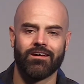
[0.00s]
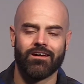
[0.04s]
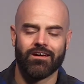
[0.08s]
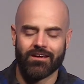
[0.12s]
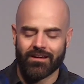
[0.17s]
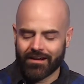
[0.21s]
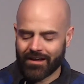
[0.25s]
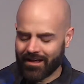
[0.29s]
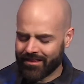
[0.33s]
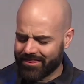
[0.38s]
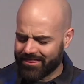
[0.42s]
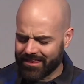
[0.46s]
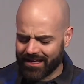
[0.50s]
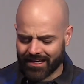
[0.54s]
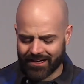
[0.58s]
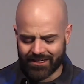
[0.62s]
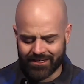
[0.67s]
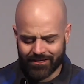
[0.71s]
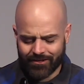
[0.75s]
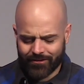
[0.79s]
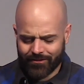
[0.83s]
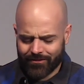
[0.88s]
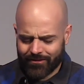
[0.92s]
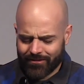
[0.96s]
God, thank
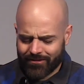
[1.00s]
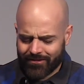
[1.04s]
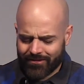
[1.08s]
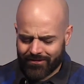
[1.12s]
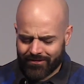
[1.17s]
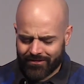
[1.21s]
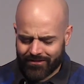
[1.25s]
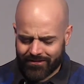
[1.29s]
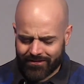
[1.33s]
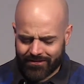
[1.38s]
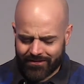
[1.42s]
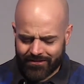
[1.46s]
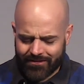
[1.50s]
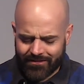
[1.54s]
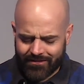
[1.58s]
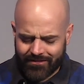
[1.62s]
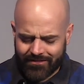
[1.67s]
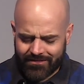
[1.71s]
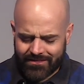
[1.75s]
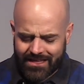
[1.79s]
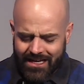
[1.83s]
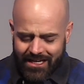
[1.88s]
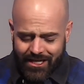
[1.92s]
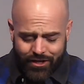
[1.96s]
you.
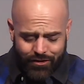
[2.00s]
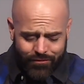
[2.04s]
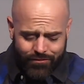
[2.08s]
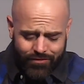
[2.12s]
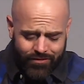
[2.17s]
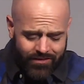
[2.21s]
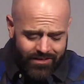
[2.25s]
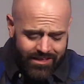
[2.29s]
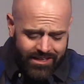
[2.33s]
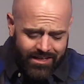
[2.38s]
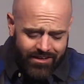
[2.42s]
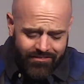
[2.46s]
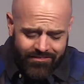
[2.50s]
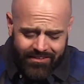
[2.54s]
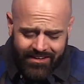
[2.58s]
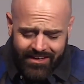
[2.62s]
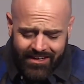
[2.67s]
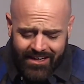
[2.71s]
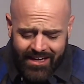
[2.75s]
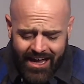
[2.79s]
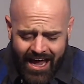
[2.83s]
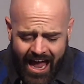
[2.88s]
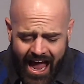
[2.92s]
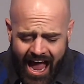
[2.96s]
Thank you for
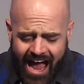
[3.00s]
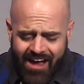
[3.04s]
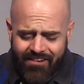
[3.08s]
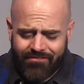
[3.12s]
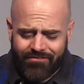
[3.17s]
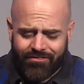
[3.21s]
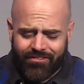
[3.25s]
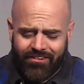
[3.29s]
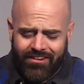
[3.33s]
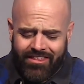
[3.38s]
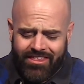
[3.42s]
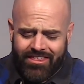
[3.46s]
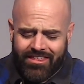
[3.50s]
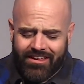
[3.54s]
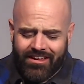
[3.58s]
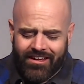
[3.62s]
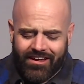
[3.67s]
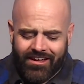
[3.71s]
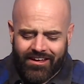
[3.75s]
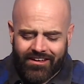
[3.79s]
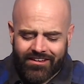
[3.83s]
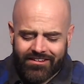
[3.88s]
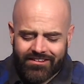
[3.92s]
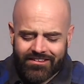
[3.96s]
giving everything,
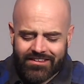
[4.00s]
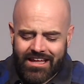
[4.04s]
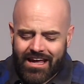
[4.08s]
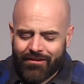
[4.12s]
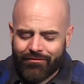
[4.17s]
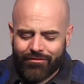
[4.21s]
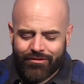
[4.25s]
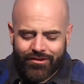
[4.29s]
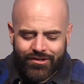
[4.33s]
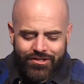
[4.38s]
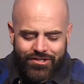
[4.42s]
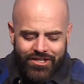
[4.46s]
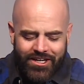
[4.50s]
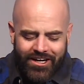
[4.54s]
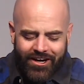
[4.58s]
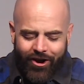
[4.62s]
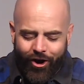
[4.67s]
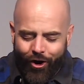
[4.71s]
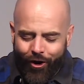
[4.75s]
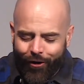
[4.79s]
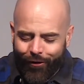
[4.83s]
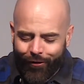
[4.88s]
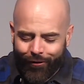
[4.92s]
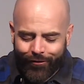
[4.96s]
leveraging
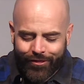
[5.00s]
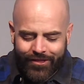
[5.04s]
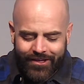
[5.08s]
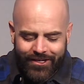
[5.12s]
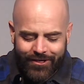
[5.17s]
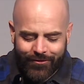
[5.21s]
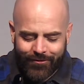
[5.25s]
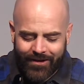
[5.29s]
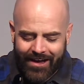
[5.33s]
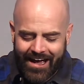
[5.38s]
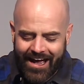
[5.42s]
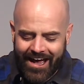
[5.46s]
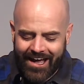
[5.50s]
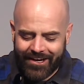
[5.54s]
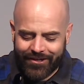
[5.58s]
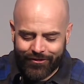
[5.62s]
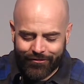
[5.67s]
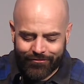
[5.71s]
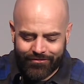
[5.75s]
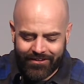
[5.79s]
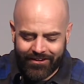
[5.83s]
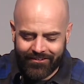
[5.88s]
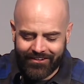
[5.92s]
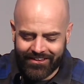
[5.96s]
all that you had,
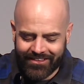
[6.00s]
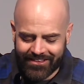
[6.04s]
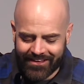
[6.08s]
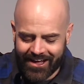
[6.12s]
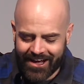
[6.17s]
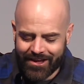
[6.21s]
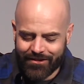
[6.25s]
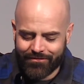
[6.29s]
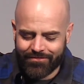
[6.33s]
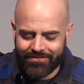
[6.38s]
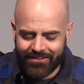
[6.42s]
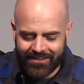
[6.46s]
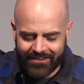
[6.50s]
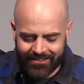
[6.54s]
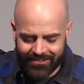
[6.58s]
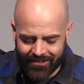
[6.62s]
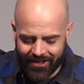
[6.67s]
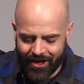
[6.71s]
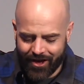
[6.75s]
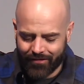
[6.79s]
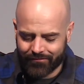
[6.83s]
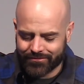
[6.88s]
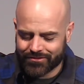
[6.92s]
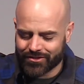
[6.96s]
your very life in
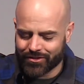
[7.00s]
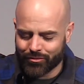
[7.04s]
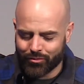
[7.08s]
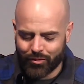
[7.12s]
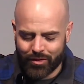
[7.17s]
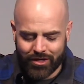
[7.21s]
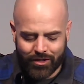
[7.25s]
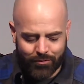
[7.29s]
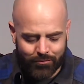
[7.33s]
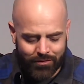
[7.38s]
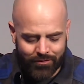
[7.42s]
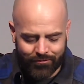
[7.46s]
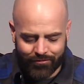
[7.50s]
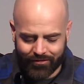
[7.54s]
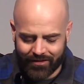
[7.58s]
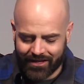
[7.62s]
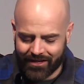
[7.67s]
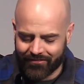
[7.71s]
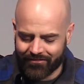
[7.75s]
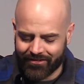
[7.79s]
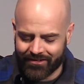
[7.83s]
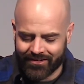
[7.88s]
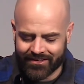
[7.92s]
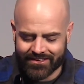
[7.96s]
love, so that we could be
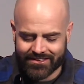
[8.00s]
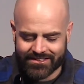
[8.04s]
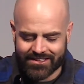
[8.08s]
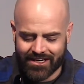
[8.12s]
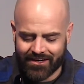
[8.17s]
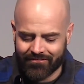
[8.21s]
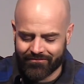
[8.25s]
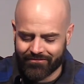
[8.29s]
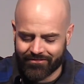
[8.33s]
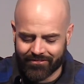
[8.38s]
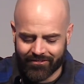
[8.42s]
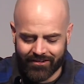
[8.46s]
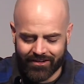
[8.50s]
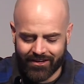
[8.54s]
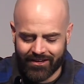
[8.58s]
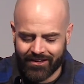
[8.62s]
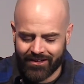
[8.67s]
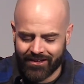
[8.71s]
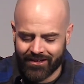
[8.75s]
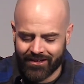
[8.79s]
forgiven and set free.